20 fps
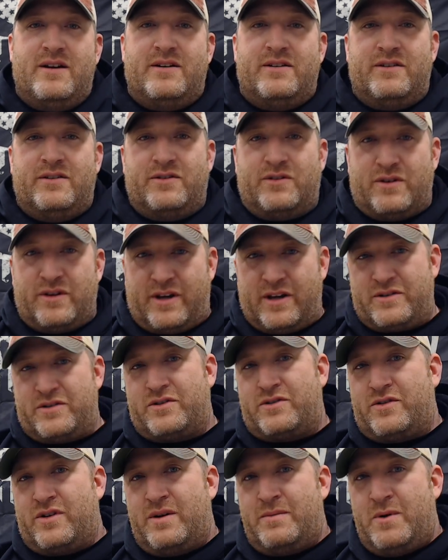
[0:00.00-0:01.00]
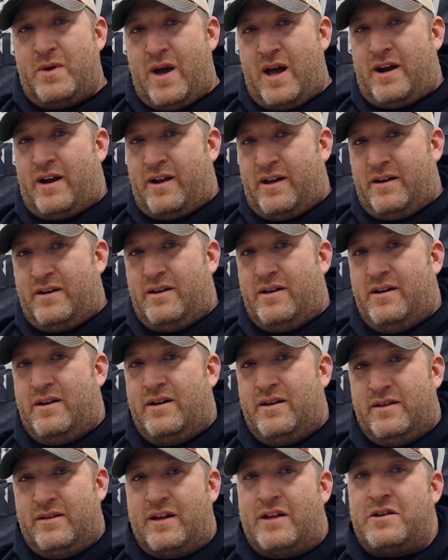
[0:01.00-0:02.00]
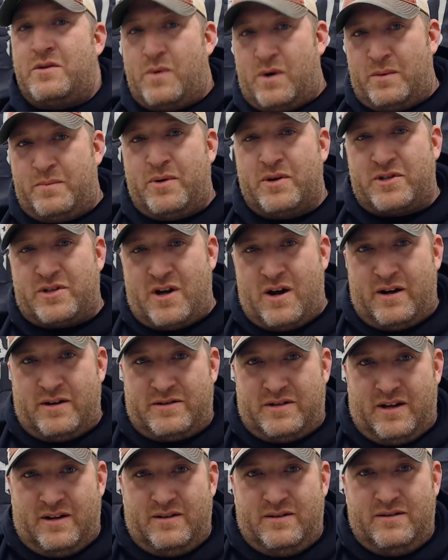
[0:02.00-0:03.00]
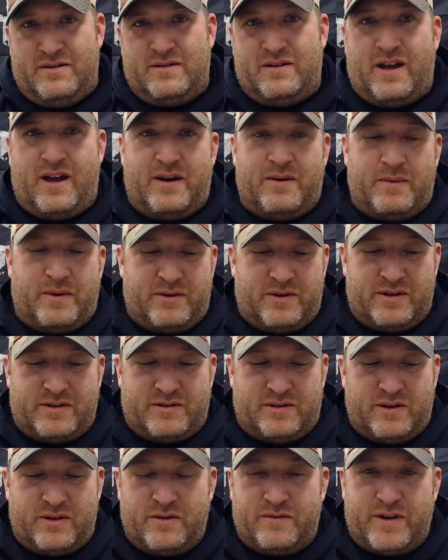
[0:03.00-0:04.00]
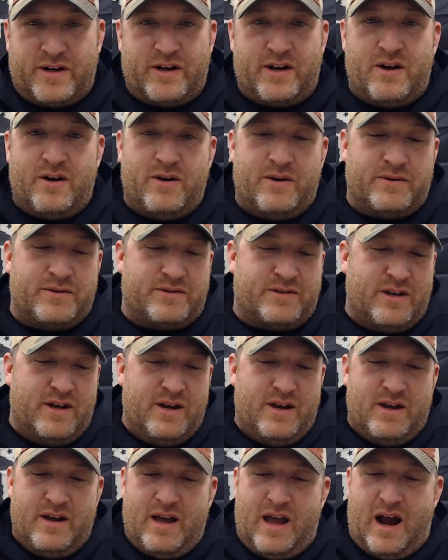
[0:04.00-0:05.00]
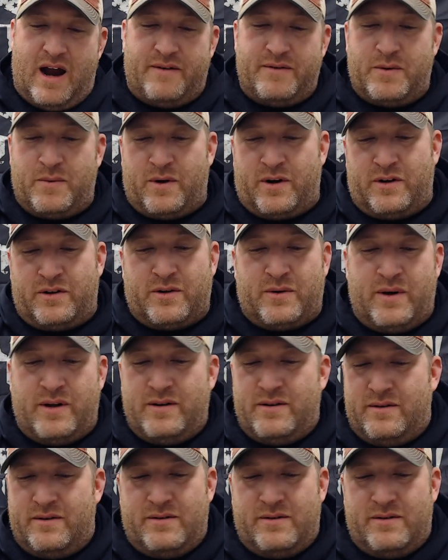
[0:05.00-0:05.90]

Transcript: So you get your stream, you edit it, then you want to push content, okay? Whether it's little videos, however you want to do it.